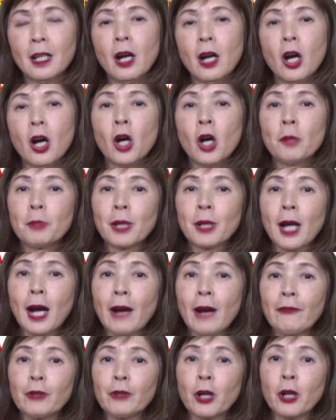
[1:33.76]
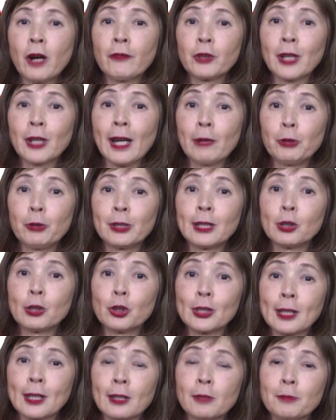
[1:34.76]
On behalf of the Heritage
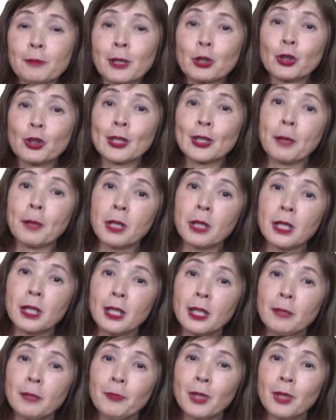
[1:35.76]
Celebration Committee,